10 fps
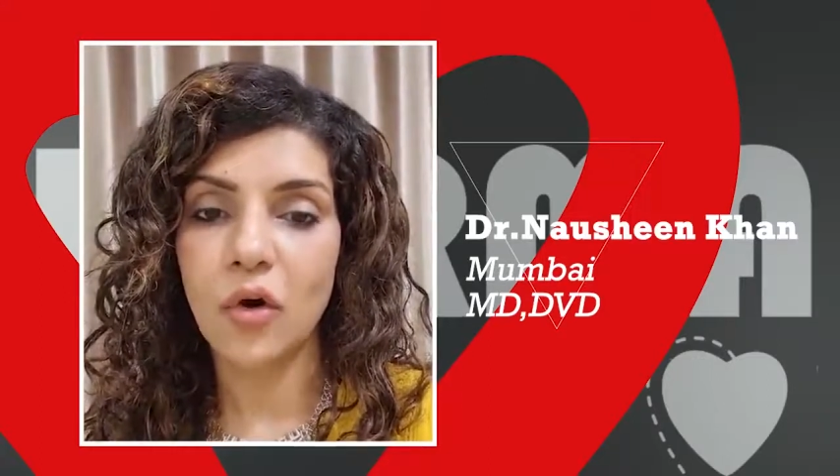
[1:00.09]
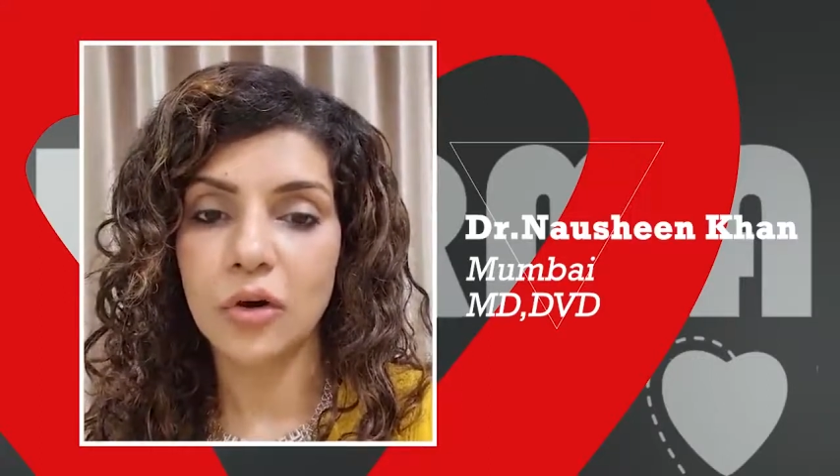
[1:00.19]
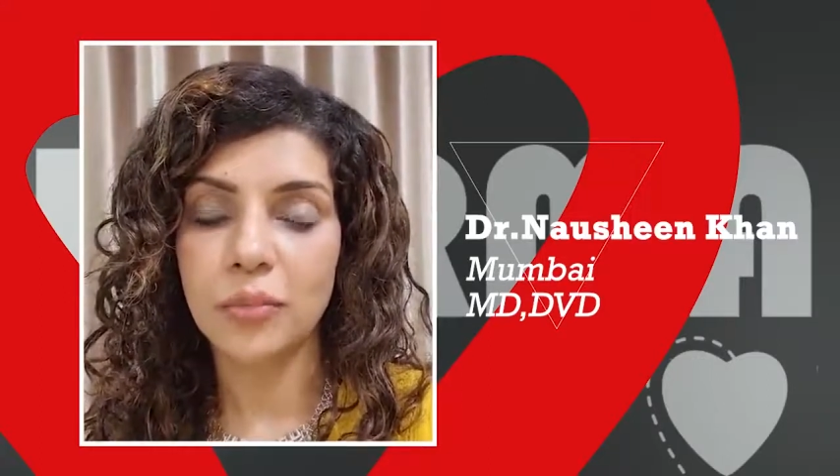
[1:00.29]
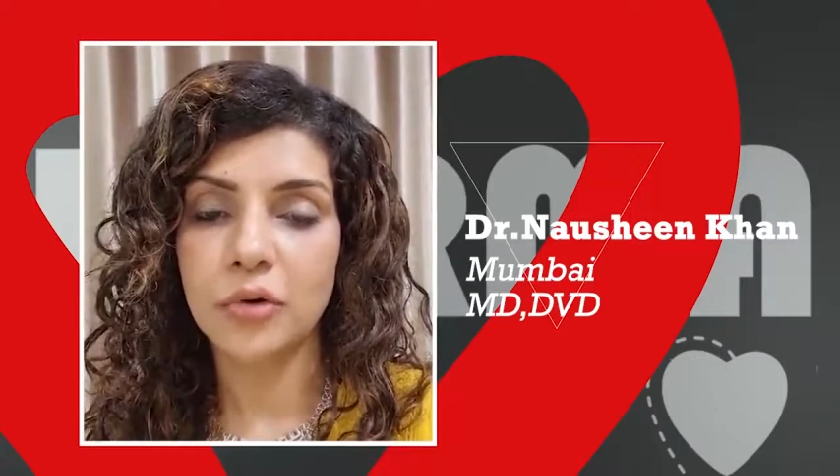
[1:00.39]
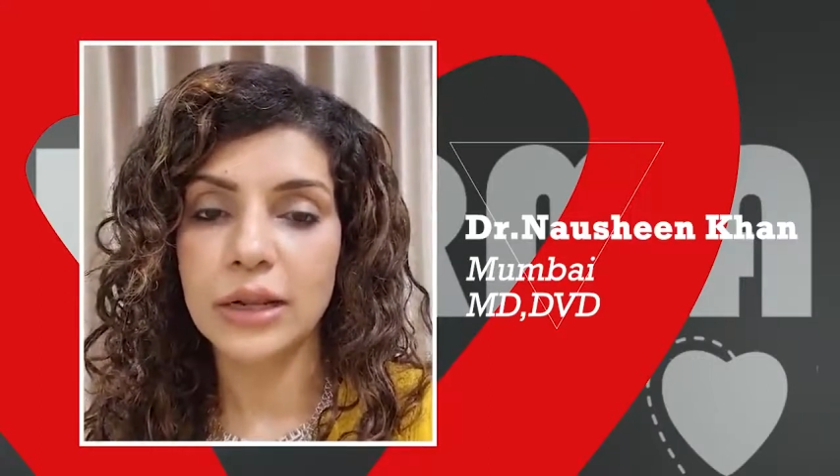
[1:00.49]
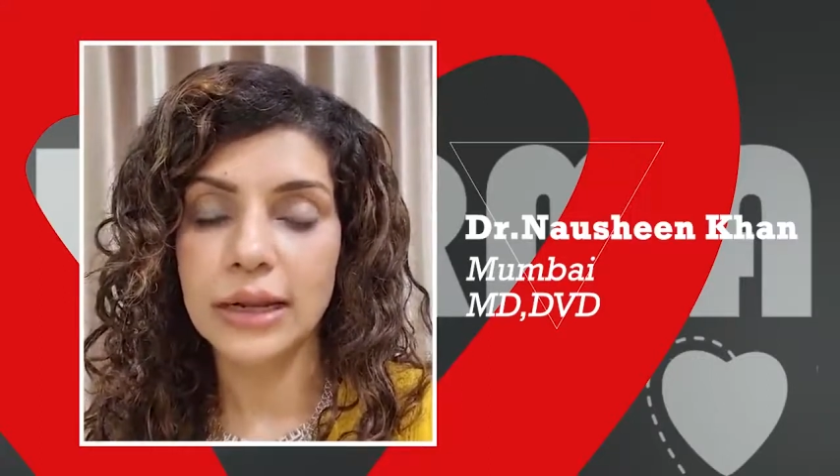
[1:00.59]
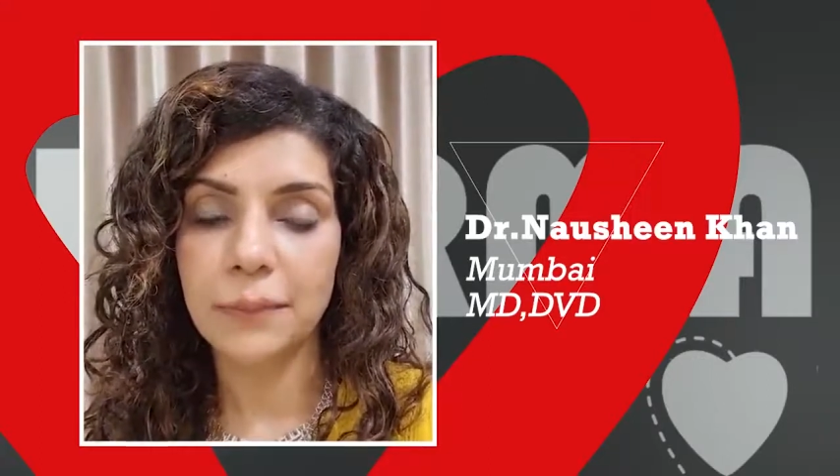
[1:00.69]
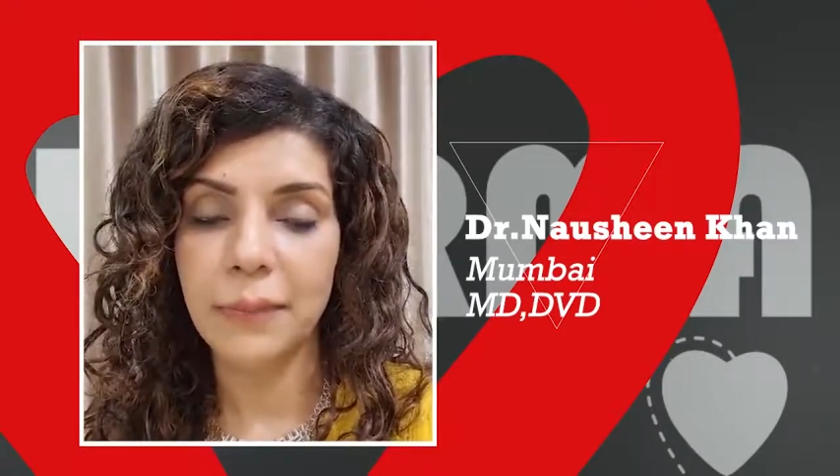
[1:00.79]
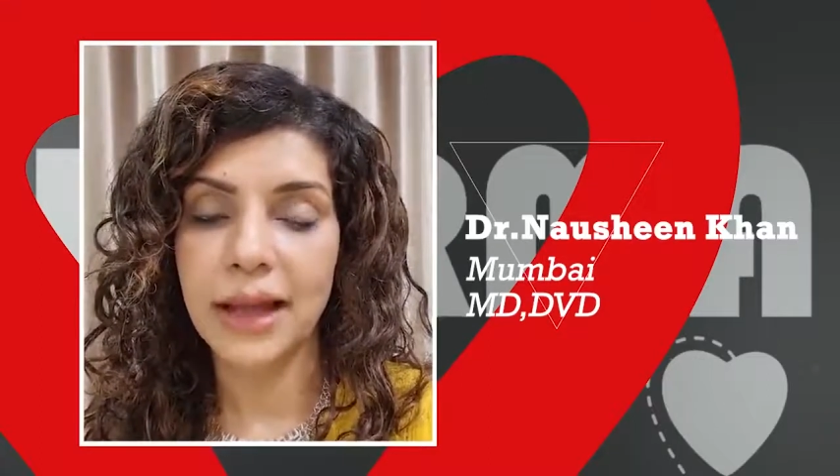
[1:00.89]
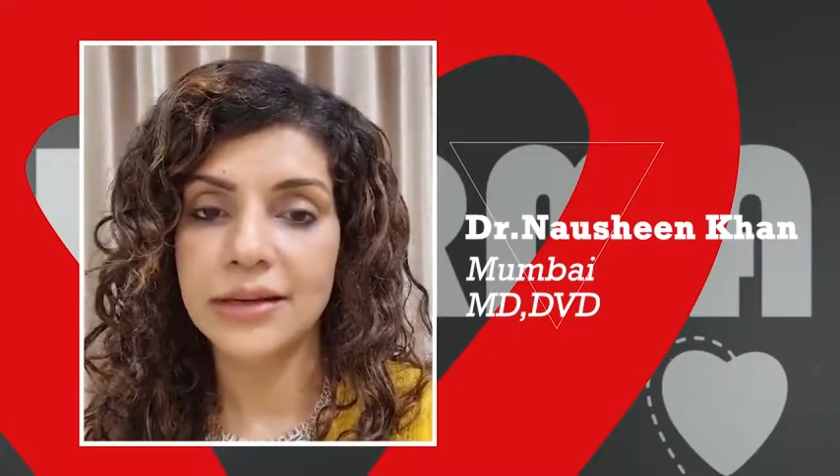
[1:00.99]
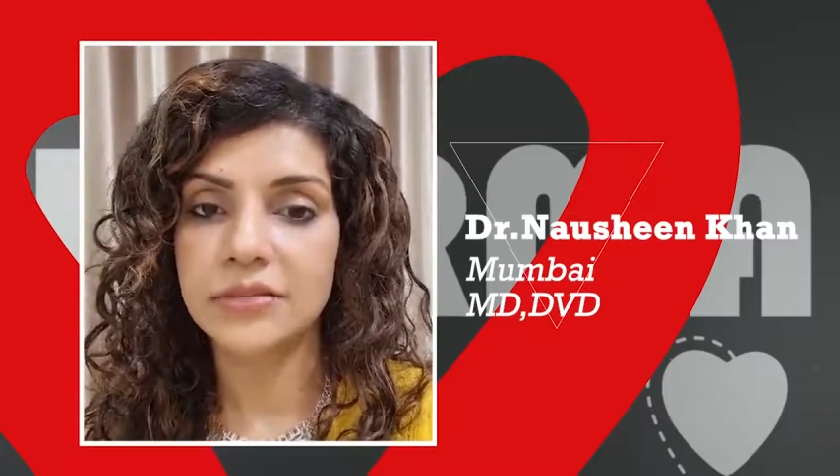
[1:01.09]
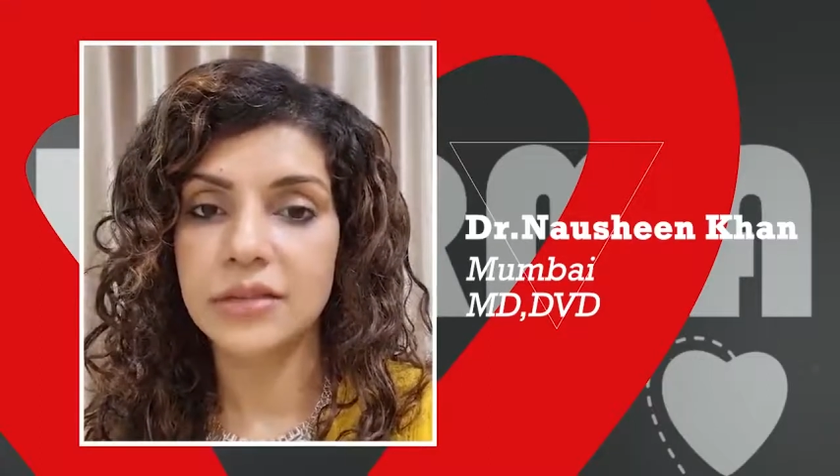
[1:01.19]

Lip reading: hormonal imbalance